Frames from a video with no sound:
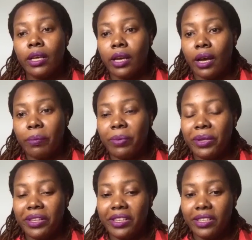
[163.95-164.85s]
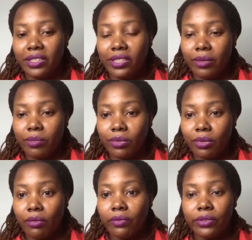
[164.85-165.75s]
happy in terms
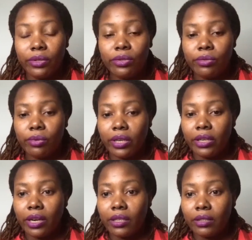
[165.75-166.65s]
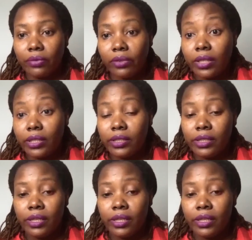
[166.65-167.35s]
of those who are grass-fed.